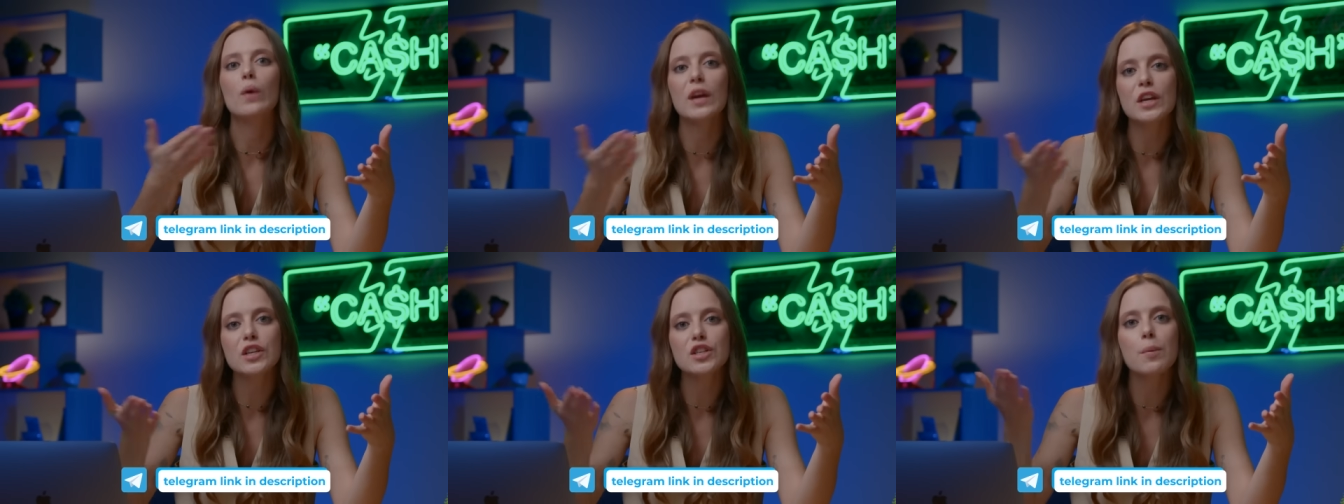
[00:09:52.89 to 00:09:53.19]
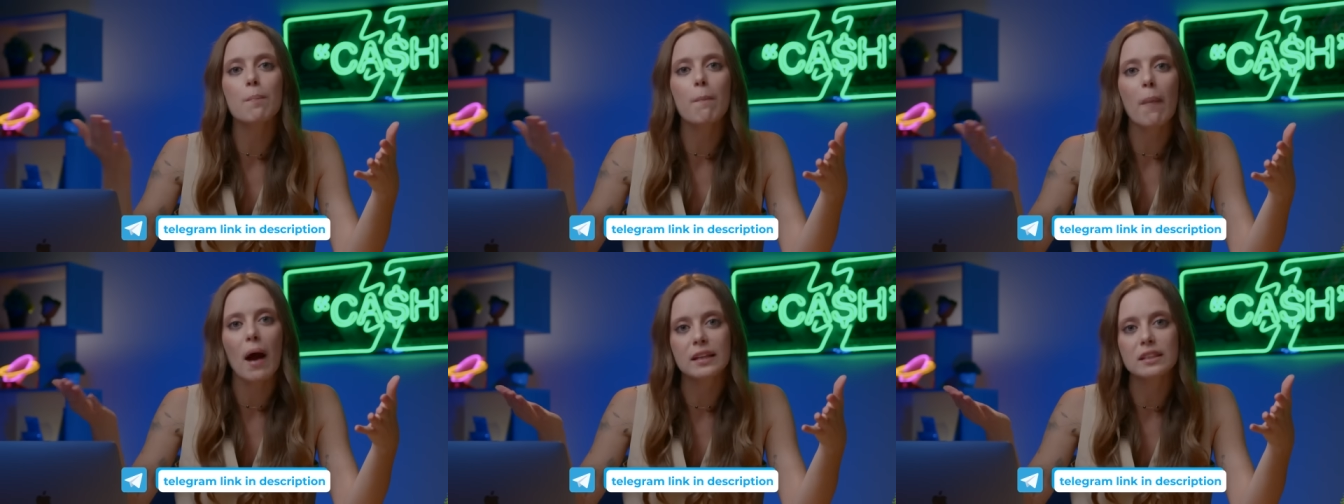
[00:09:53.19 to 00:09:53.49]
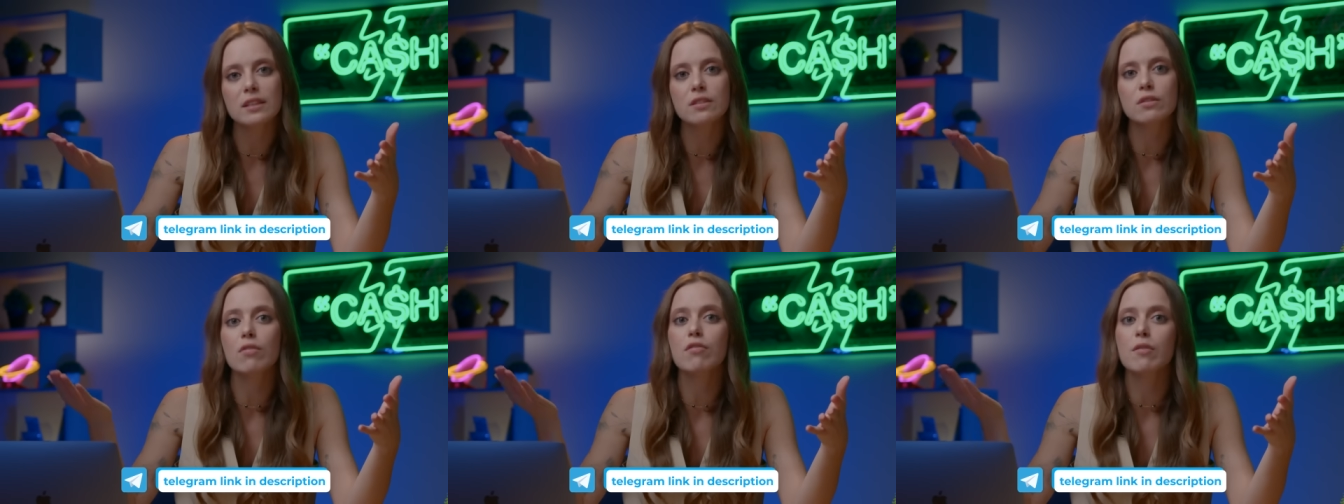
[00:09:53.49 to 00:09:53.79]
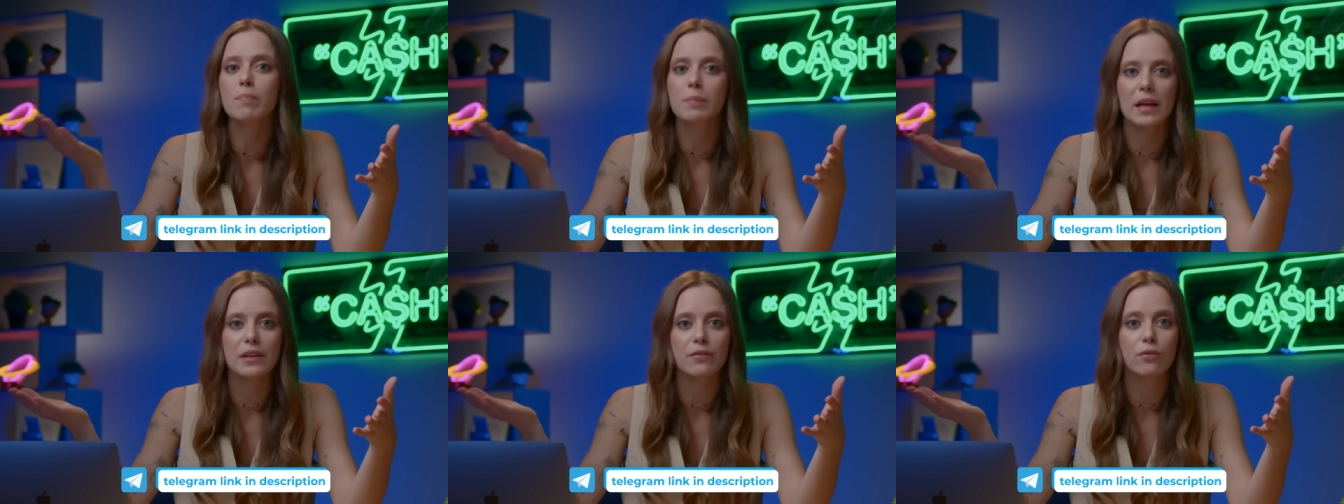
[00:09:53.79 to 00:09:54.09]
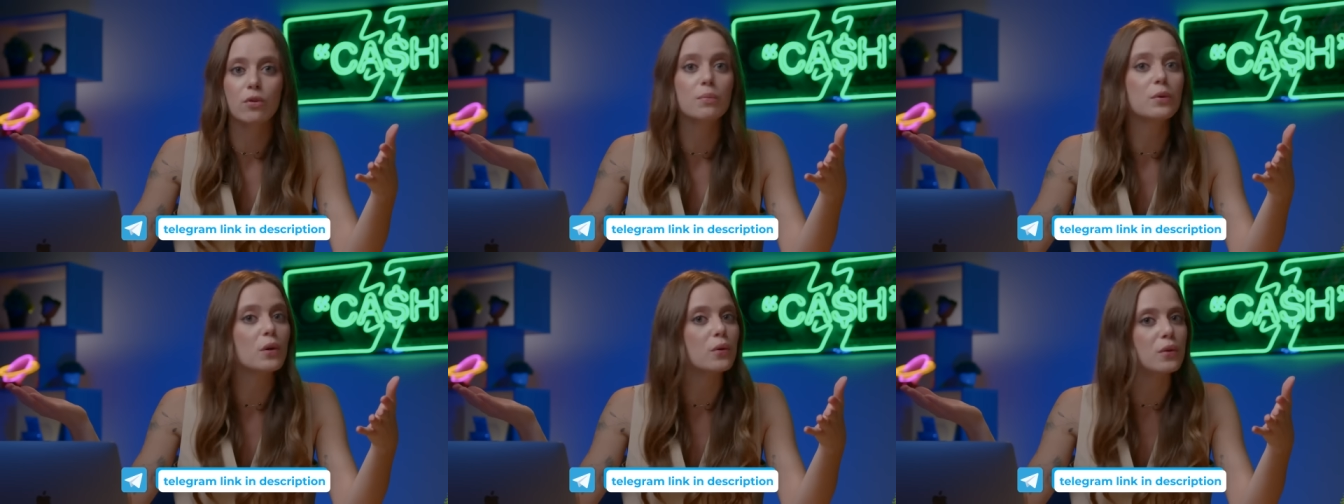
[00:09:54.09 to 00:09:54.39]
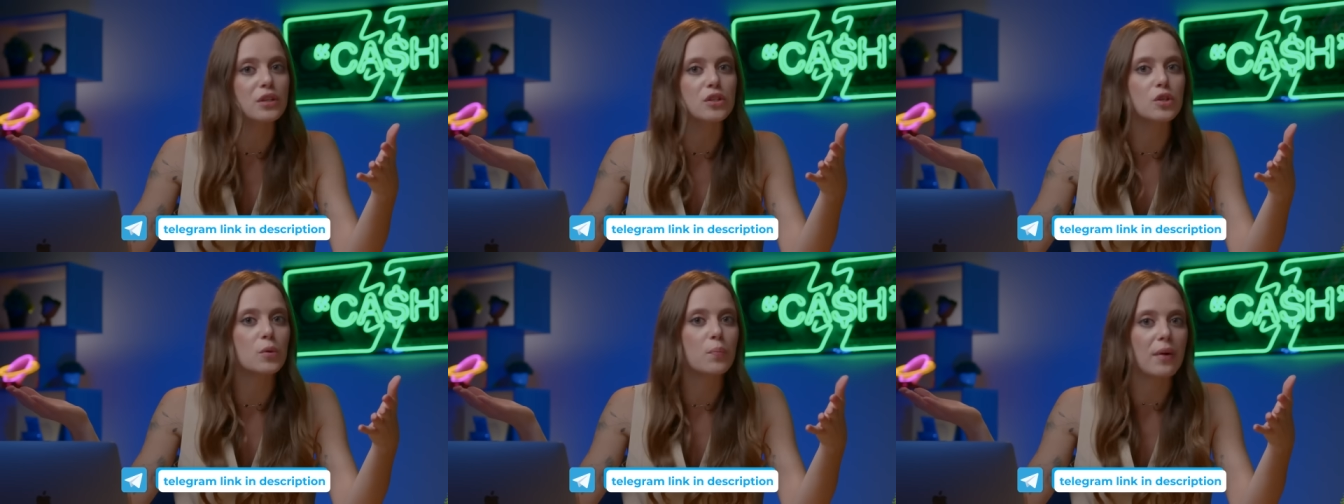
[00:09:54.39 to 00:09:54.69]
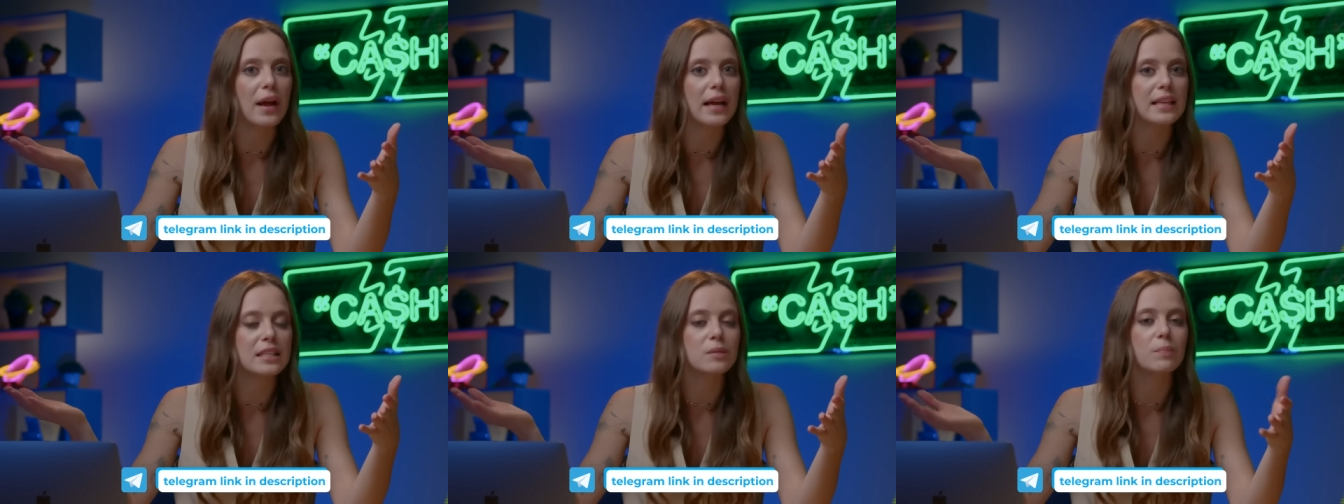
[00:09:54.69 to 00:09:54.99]
which buttons on the platform you need to
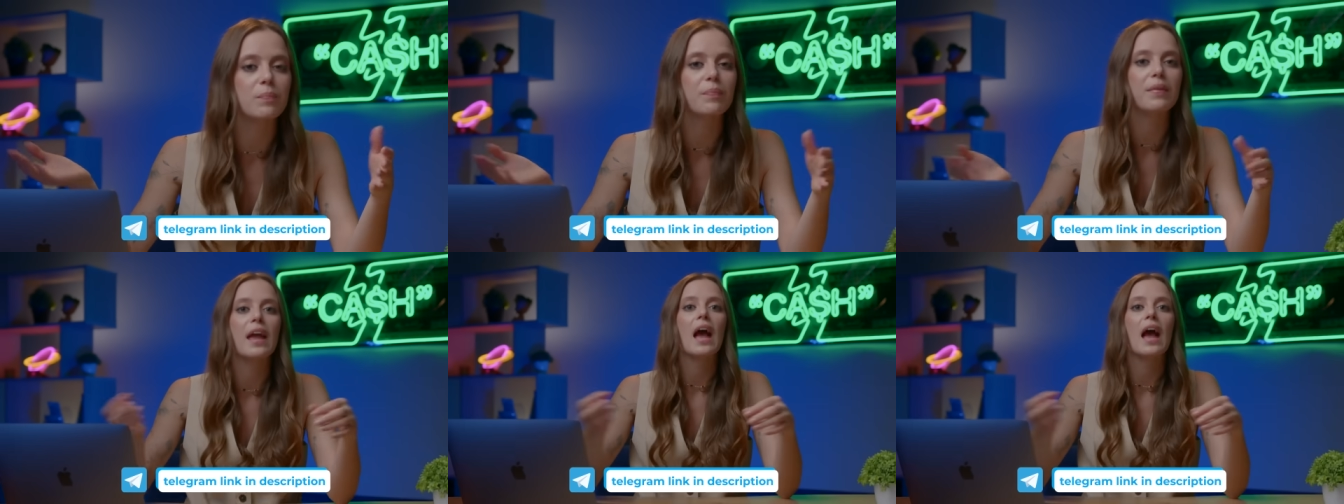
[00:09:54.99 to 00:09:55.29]
press.